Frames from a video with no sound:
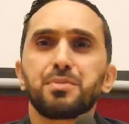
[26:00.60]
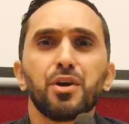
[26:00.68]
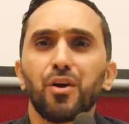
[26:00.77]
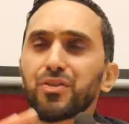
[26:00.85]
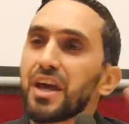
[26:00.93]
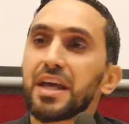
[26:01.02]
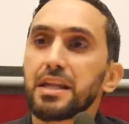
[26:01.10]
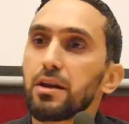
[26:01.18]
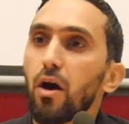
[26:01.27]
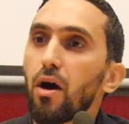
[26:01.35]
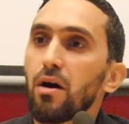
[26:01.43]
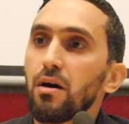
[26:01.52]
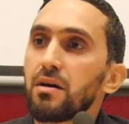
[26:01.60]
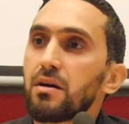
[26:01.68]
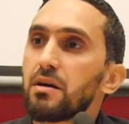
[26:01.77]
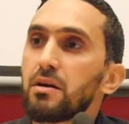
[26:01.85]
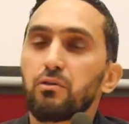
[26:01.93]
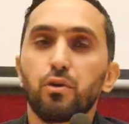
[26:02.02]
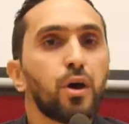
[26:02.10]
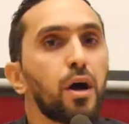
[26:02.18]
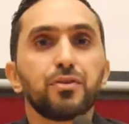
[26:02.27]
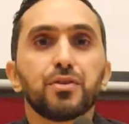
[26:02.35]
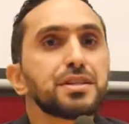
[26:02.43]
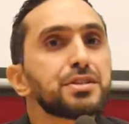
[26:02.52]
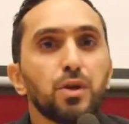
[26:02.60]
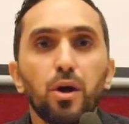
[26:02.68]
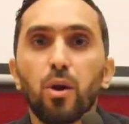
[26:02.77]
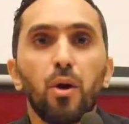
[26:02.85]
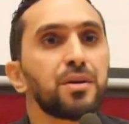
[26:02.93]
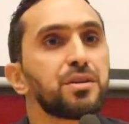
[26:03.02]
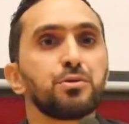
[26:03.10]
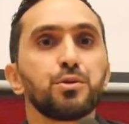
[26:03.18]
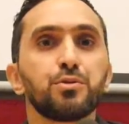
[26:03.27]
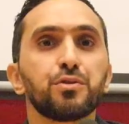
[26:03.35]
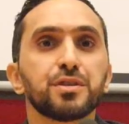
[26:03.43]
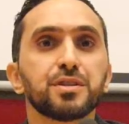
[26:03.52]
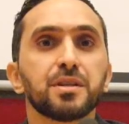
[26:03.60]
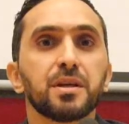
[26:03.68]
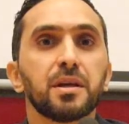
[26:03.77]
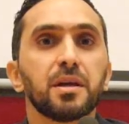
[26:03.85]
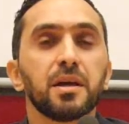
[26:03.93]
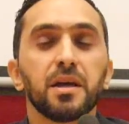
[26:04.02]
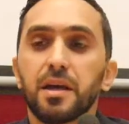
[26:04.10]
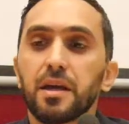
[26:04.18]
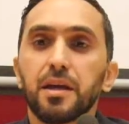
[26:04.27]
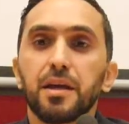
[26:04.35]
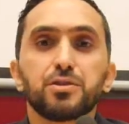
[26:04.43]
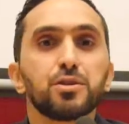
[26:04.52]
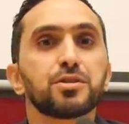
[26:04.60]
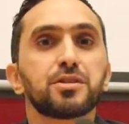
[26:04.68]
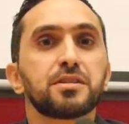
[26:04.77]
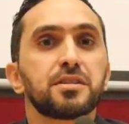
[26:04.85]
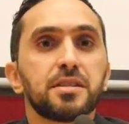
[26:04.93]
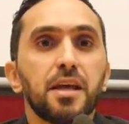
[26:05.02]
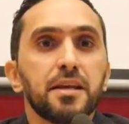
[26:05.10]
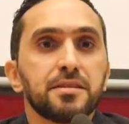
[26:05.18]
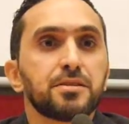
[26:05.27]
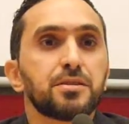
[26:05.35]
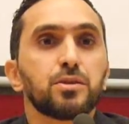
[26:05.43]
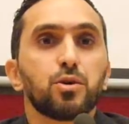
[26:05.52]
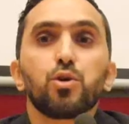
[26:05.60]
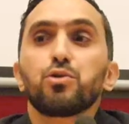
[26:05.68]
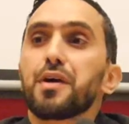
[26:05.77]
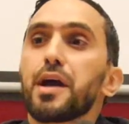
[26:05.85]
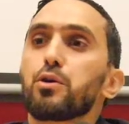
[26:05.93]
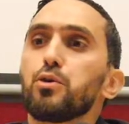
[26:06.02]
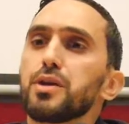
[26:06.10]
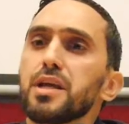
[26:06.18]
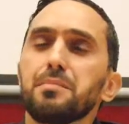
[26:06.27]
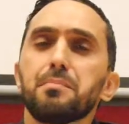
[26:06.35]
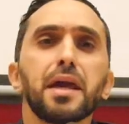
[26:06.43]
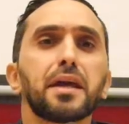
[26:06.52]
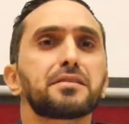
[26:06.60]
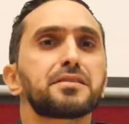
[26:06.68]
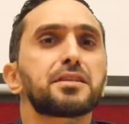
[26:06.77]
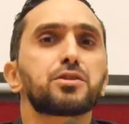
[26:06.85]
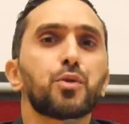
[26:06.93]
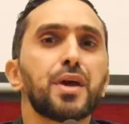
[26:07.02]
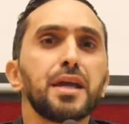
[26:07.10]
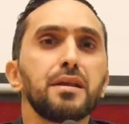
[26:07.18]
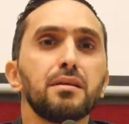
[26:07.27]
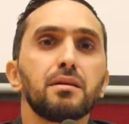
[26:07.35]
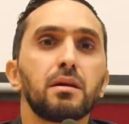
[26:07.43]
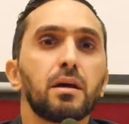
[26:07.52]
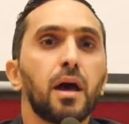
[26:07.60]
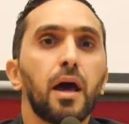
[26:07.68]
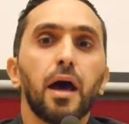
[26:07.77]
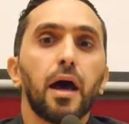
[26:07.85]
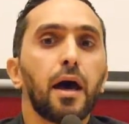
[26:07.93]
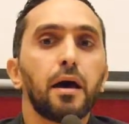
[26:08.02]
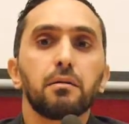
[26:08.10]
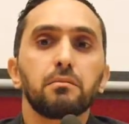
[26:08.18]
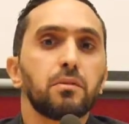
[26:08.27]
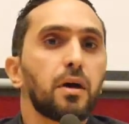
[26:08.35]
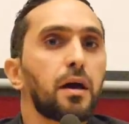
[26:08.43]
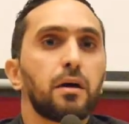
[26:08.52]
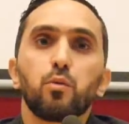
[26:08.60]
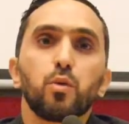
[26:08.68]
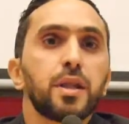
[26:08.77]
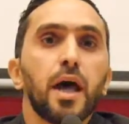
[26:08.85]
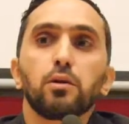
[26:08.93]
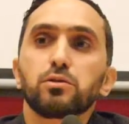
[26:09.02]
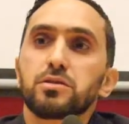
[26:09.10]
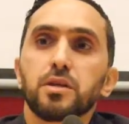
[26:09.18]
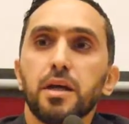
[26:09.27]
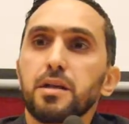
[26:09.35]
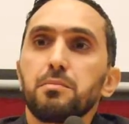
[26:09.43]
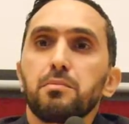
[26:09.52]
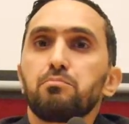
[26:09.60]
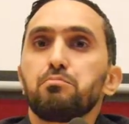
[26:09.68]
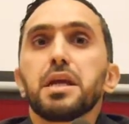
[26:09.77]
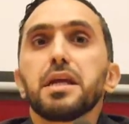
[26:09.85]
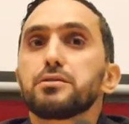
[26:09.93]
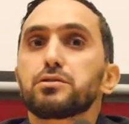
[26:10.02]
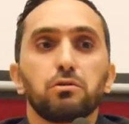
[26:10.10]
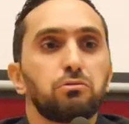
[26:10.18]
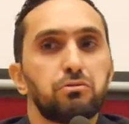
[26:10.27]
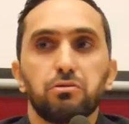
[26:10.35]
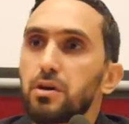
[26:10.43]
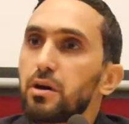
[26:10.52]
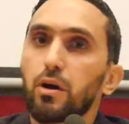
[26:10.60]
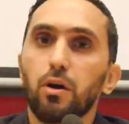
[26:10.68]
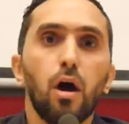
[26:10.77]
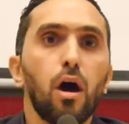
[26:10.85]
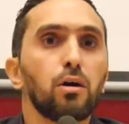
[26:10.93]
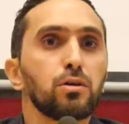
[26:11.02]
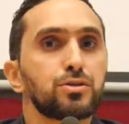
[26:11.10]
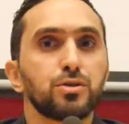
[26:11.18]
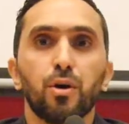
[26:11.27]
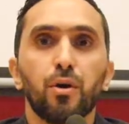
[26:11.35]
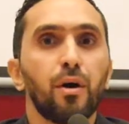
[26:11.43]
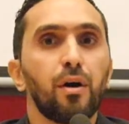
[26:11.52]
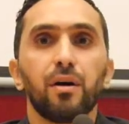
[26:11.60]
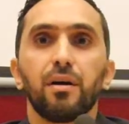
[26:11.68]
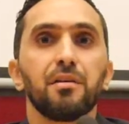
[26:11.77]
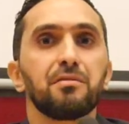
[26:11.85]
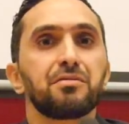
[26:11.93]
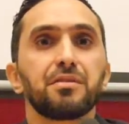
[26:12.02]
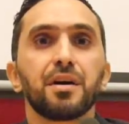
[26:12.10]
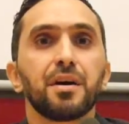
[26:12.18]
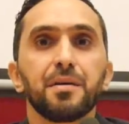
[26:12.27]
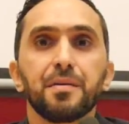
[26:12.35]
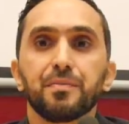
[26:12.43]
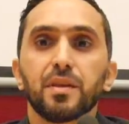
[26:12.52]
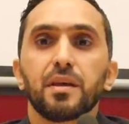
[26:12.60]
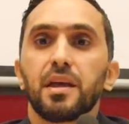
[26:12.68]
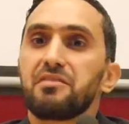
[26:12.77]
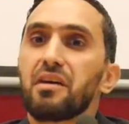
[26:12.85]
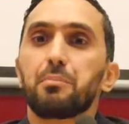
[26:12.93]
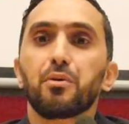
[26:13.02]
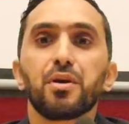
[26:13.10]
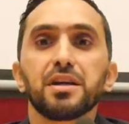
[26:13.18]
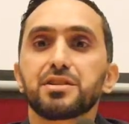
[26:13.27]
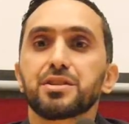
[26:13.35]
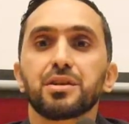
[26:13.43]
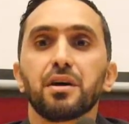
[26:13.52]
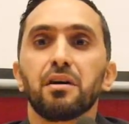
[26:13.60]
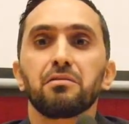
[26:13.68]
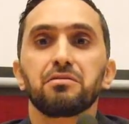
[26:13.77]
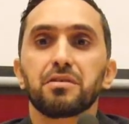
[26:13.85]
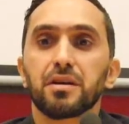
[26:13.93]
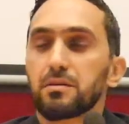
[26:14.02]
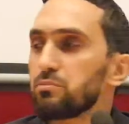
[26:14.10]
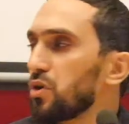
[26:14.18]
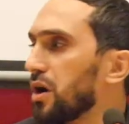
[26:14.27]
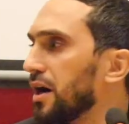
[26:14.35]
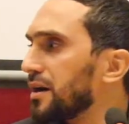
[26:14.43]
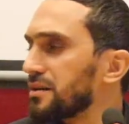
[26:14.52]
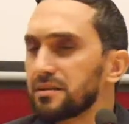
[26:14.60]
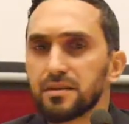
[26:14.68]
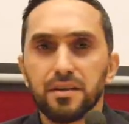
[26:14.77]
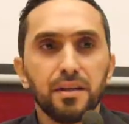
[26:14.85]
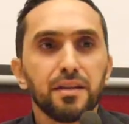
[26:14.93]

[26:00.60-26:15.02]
beyond any law, for God there is no law in the universe. He just says kun fayakun. He makes it rain without any means of clouds or of evaporation of bukhar.